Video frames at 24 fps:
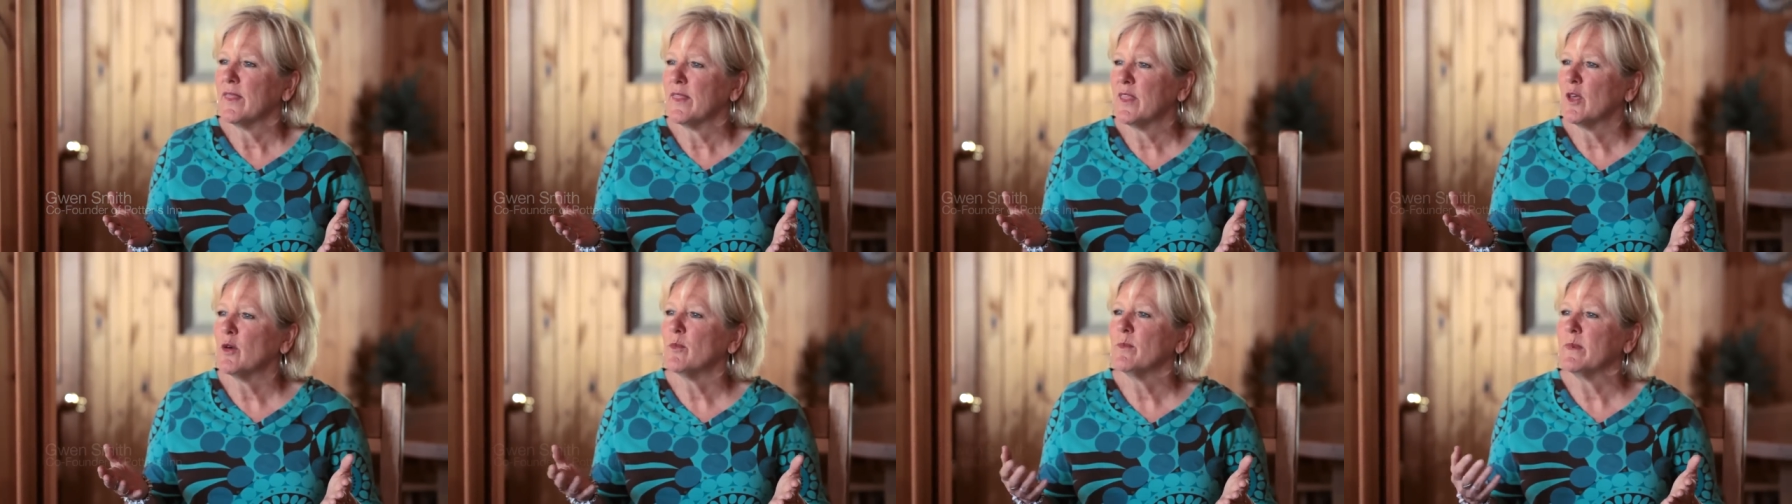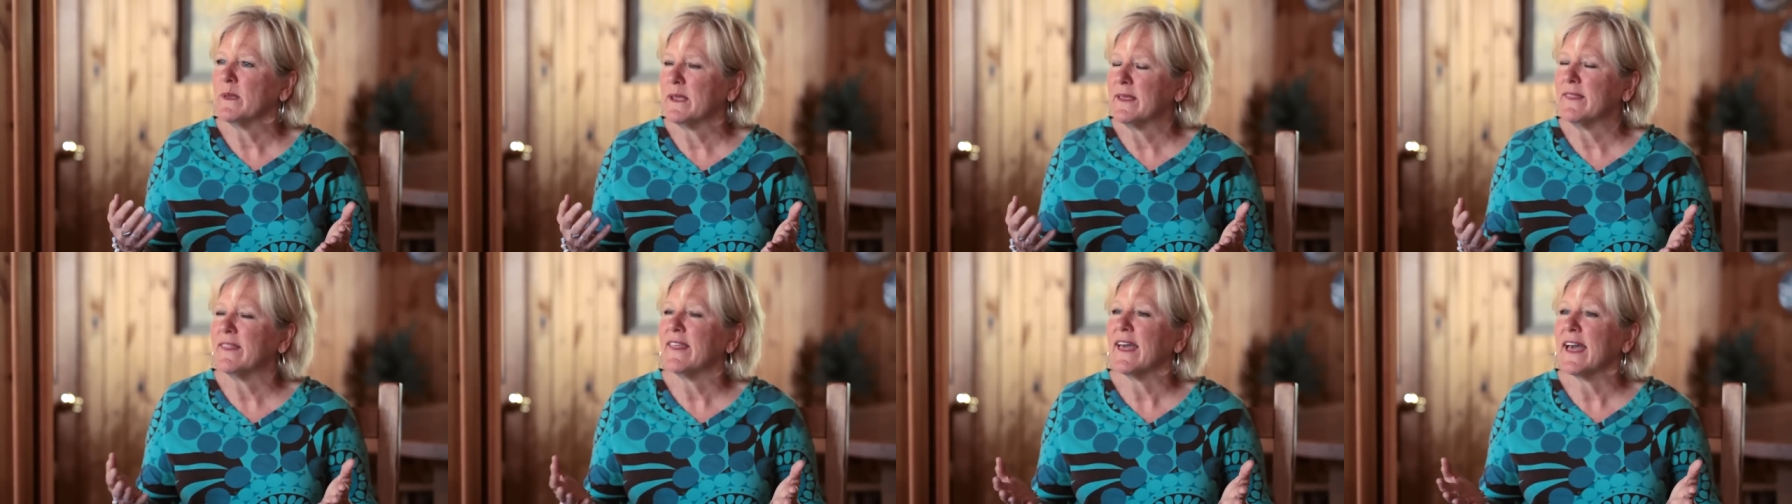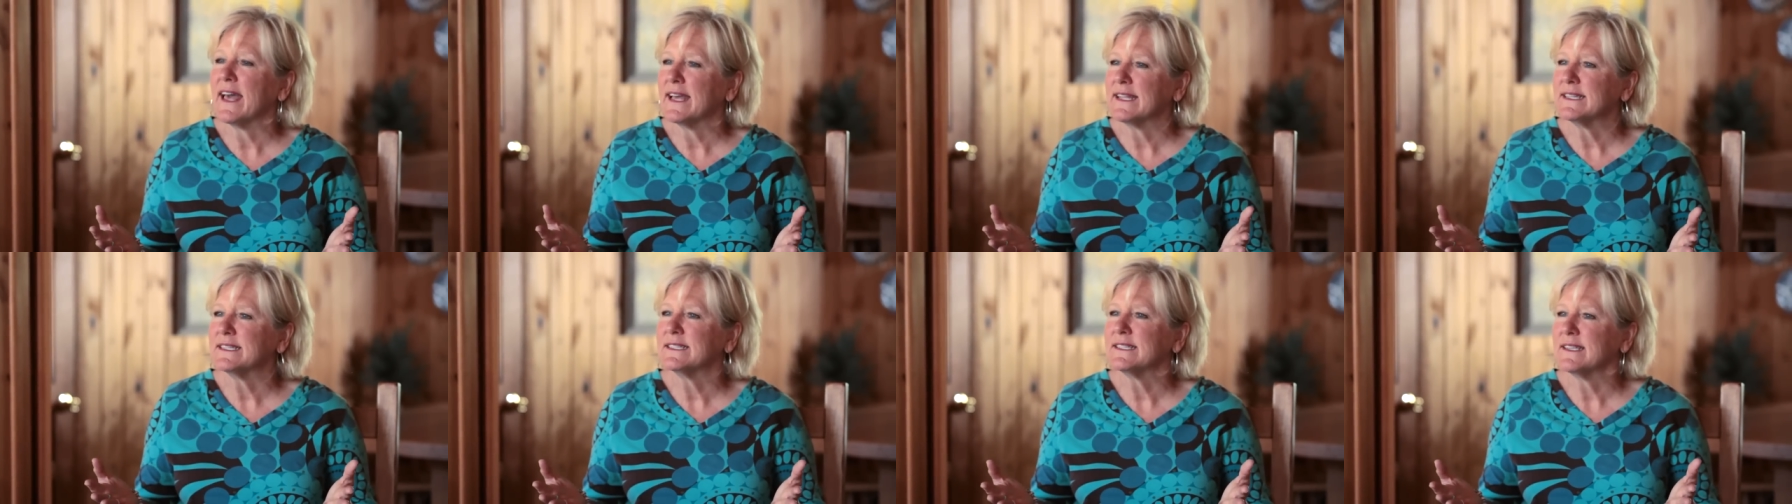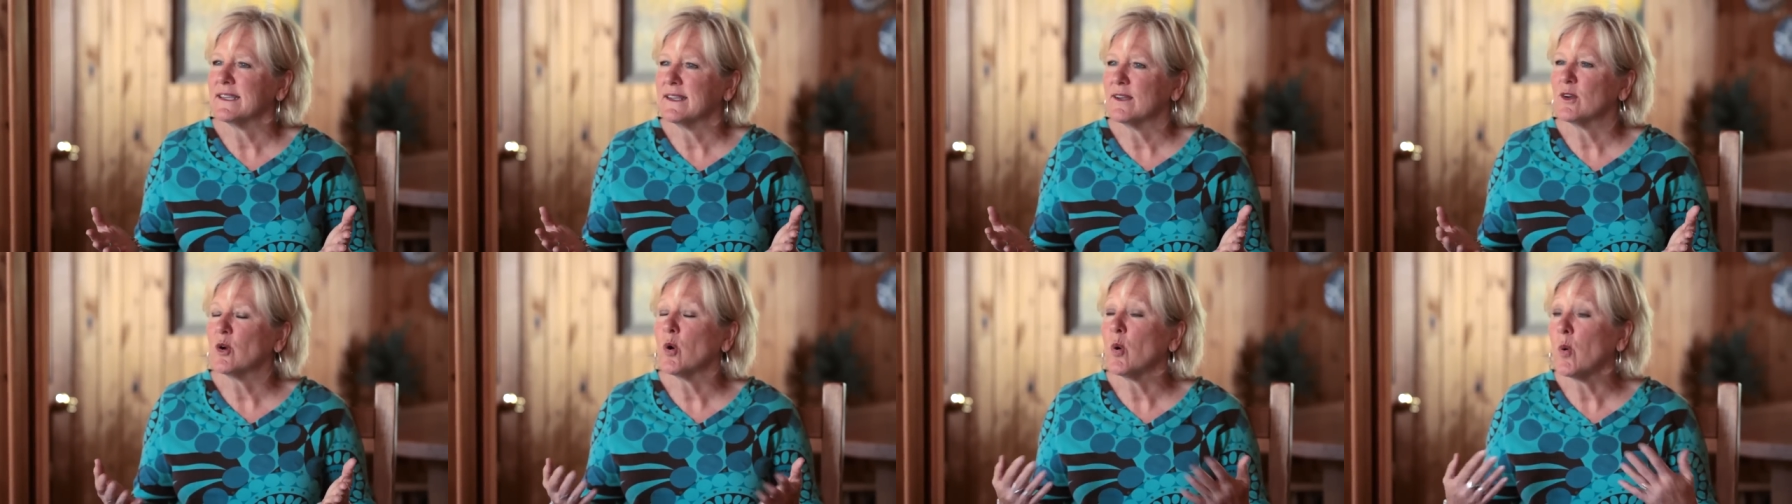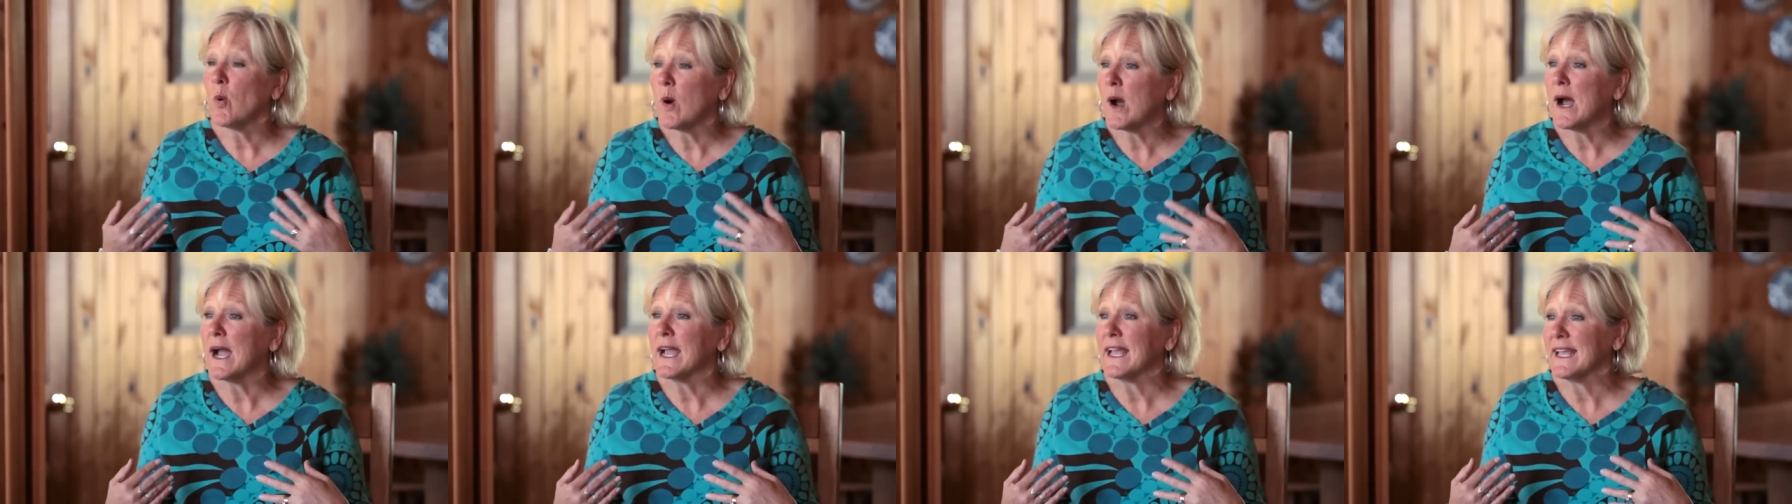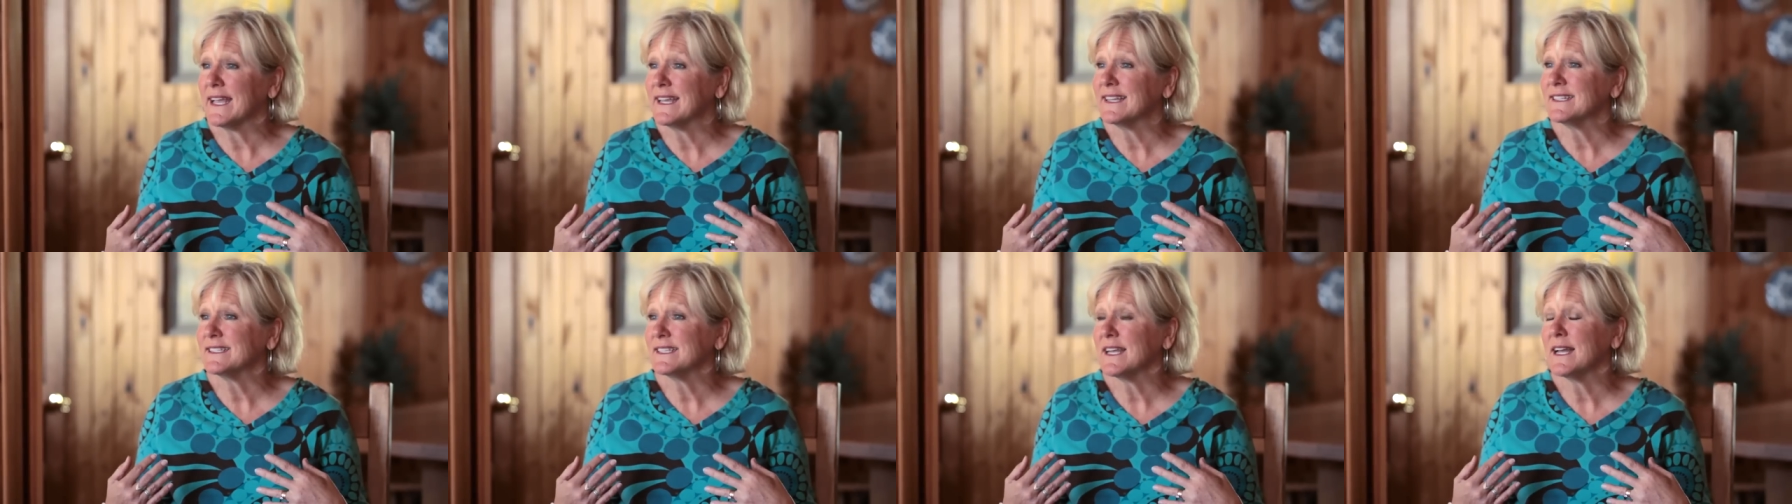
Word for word: there'll be that quiet,